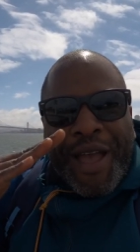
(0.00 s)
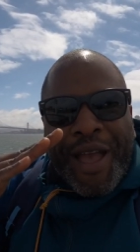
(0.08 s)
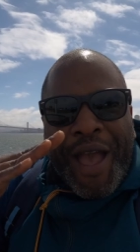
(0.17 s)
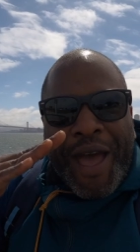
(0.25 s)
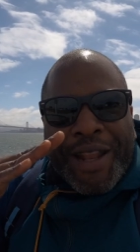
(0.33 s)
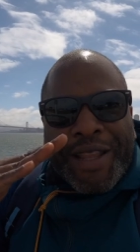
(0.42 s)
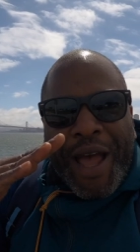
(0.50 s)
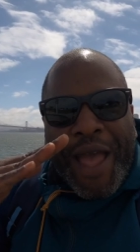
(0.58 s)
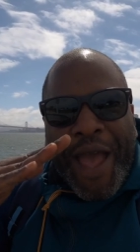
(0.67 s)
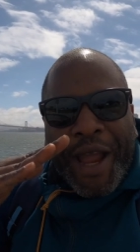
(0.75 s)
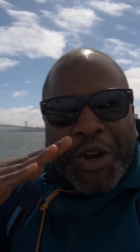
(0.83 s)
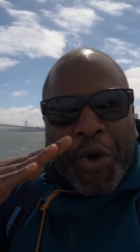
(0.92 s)
at a
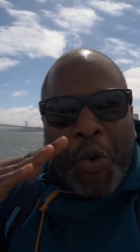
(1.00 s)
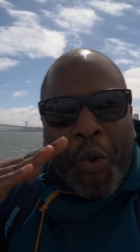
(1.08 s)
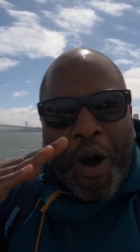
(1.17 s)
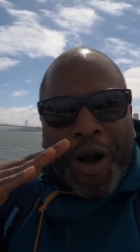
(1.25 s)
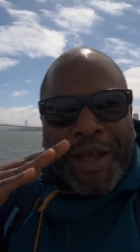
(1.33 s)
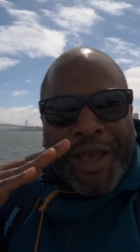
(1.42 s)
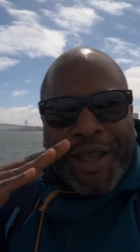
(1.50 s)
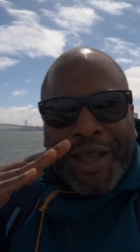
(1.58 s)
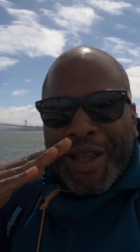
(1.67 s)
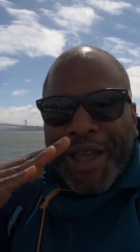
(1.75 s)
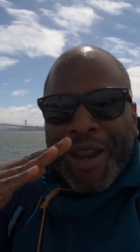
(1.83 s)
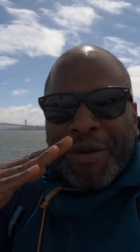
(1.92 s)
diagonal walking,
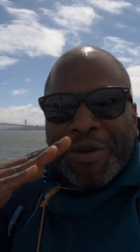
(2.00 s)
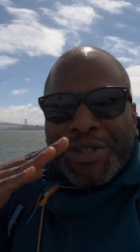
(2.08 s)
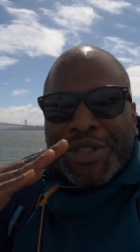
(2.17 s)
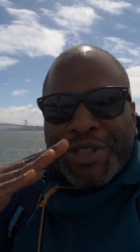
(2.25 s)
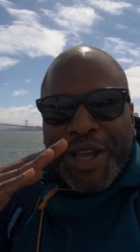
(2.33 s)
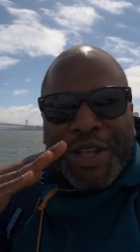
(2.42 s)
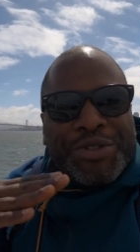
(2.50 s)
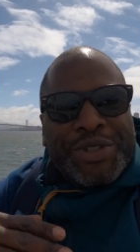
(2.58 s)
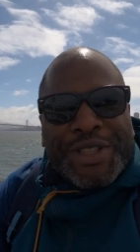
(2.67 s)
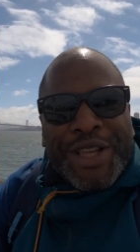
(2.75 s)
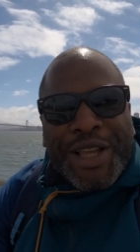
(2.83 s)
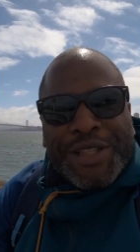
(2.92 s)
and it was just an
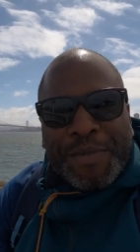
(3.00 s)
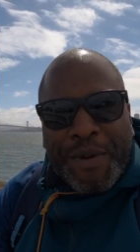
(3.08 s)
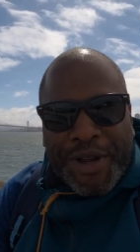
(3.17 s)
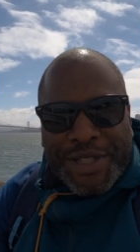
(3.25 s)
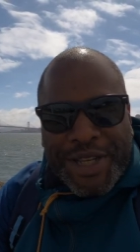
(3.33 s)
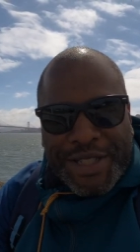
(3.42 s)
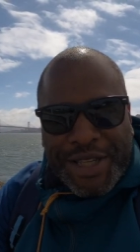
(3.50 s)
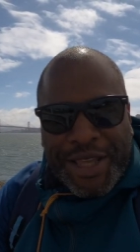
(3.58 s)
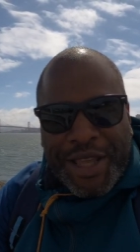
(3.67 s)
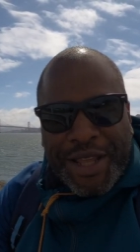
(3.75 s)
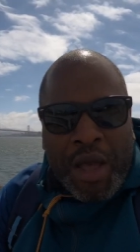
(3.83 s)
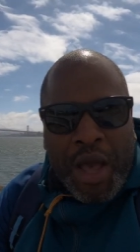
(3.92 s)
interesting experience as a
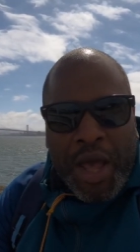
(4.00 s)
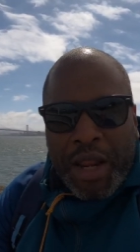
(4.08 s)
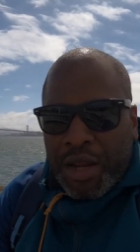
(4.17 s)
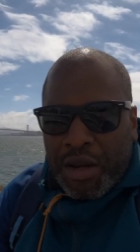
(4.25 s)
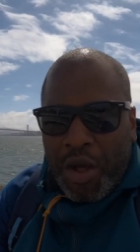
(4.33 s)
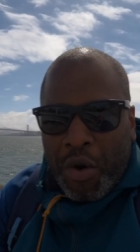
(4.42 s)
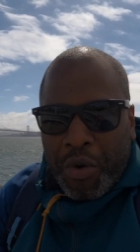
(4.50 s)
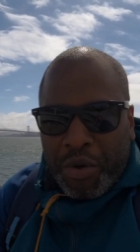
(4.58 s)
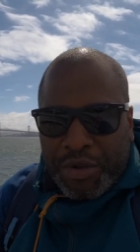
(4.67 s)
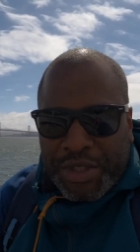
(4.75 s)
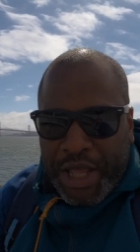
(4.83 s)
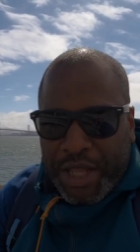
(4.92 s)
kid. I didn't know what it
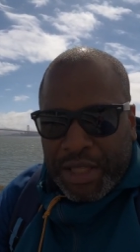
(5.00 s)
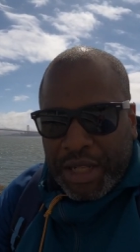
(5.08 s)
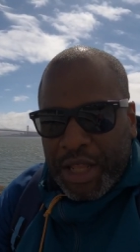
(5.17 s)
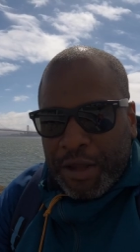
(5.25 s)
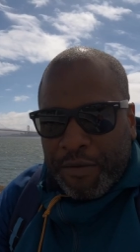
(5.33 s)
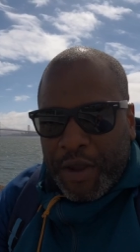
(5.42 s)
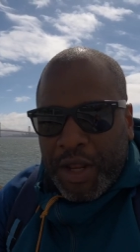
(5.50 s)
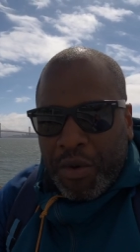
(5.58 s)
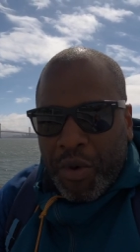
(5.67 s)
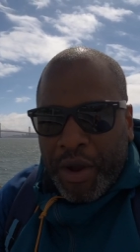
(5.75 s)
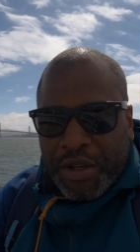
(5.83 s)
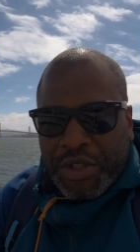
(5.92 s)
was like to live
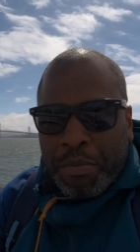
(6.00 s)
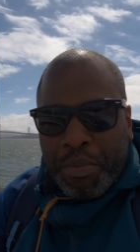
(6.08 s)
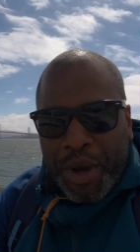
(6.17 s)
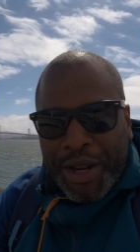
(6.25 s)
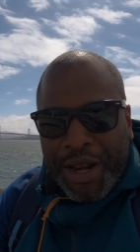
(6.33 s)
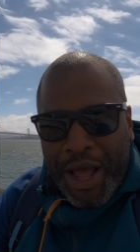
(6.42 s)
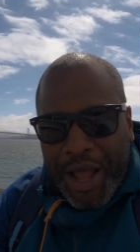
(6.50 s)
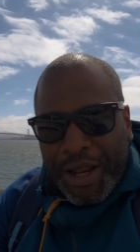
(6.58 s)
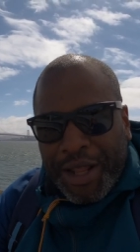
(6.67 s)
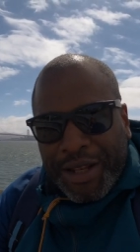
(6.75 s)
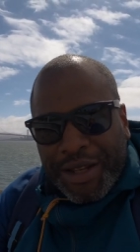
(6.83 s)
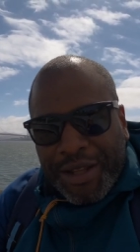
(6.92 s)
anywhere else but an
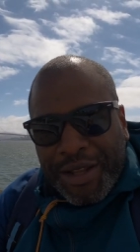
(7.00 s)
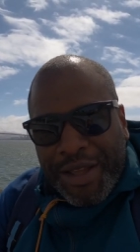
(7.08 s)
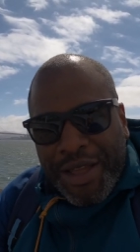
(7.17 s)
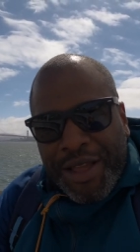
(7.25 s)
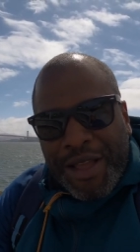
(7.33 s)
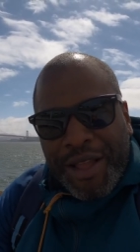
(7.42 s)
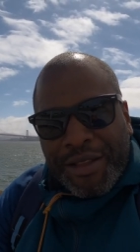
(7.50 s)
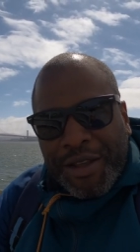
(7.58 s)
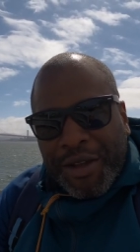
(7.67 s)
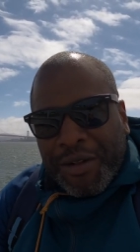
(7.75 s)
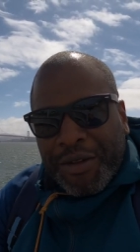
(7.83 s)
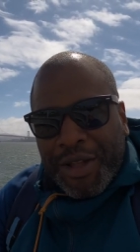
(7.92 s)
island
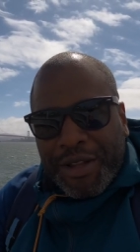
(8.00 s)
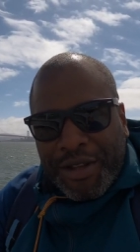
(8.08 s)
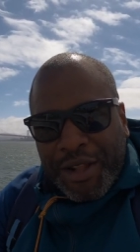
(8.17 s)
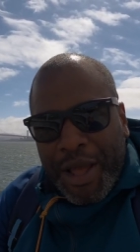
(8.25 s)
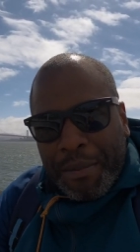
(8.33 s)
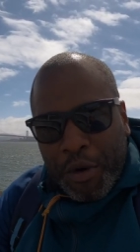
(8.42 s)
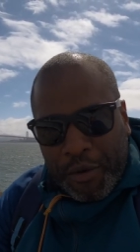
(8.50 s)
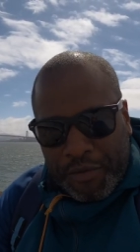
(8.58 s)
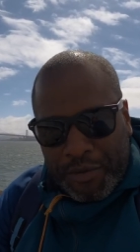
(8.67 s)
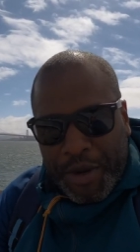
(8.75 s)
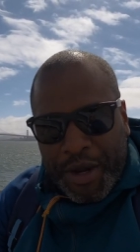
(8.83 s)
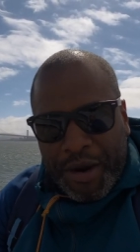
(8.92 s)
until until I moved
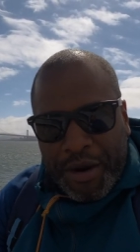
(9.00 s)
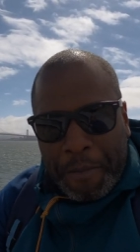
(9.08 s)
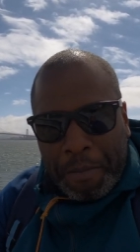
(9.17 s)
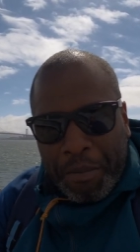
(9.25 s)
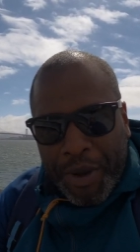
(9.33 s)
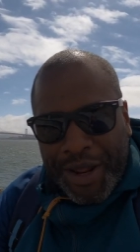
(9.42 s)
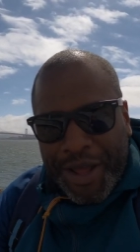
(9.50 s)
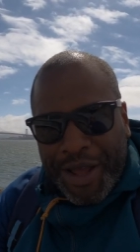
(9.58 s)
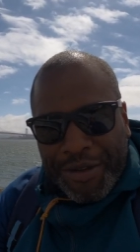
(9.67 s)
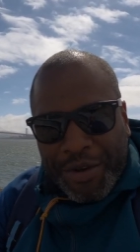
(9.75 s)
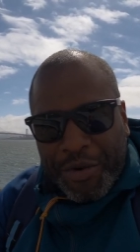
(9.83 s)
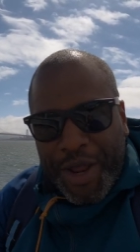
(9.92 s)
from here. But uh, it
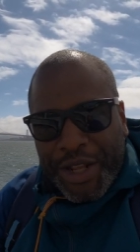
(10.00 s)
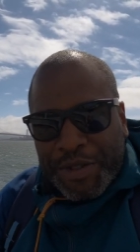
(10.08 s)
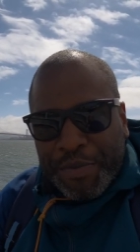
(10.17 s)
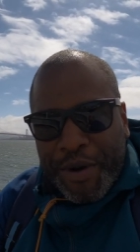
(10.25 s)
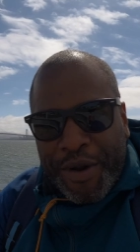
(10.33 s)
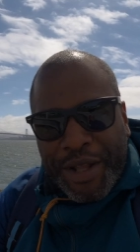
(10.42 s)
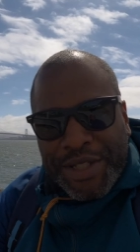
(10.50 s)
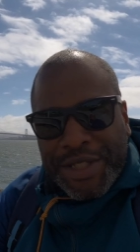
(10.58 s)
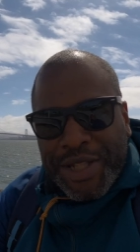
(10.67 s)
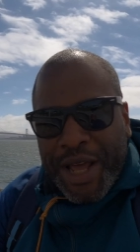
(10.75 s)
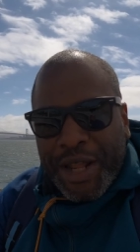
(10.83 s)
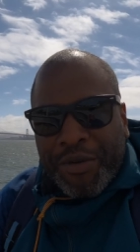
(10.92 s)
was a great experience, a
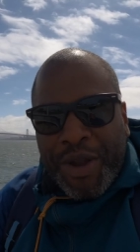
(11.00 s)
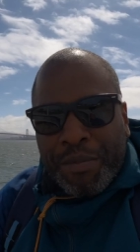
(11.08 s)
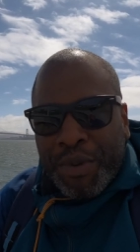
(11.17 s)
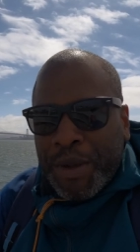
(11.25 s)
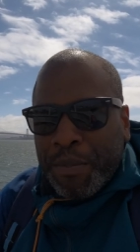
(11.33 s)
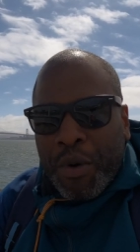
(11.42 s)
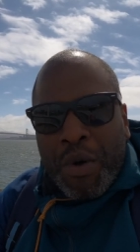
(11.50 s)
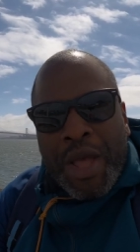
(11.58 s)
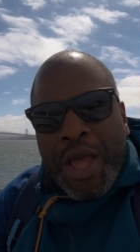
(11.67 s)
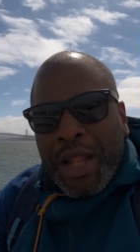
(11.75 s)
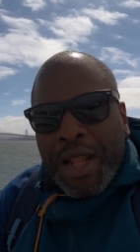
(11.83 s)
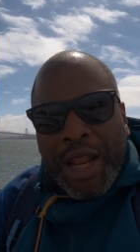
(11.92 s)
lot of great people,
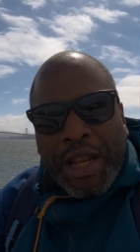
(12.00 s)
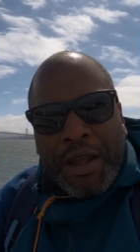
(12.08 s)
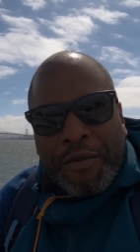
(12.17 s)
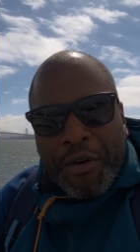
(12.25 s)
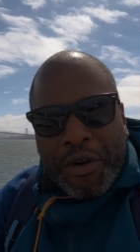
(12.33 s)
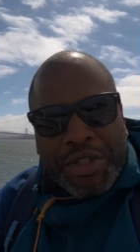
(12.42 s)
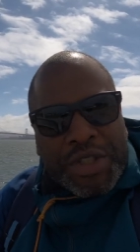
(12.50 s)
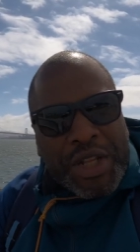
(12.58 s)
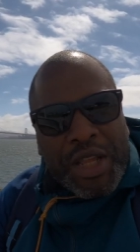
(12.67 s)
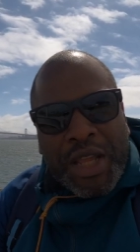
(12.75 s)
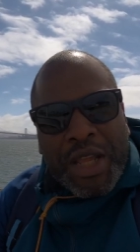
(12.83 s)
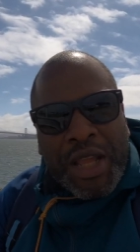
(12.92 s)
a lot of
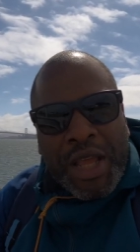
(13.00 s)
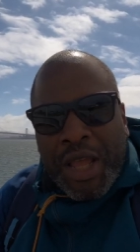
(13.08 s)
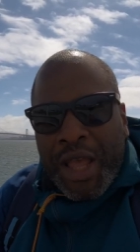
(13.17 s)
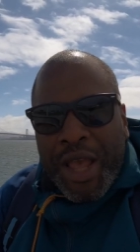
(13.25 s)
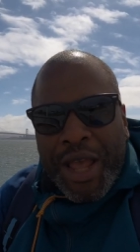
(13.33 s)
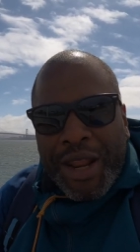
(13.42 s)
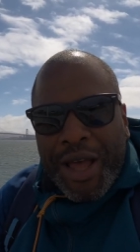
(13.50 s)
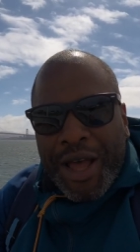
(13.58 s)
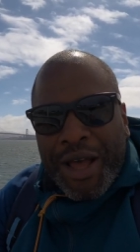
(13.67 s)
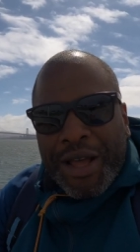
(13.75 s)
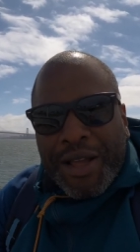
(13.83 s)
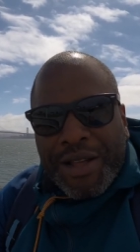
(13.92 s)
diversity, and
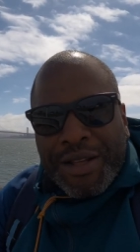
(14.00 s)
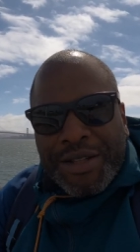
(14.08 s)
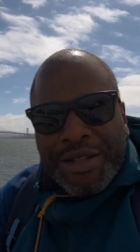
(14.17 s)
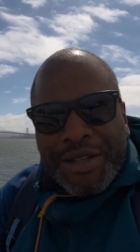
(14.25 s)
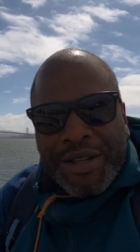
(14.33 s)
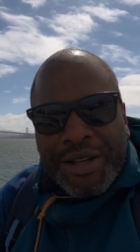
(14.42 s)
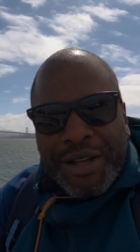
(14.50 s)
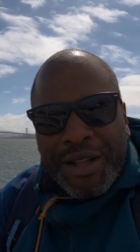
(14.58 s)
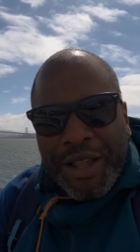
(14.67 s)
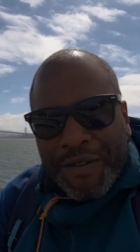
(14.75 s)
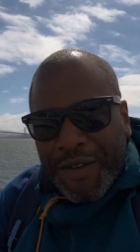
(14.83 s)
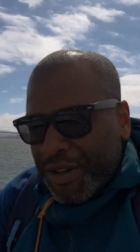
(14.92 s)
uh, good
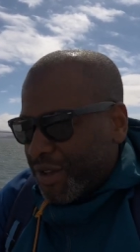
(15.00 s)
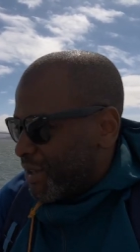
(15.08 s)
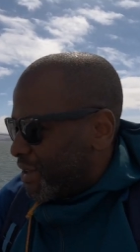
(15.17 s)
living.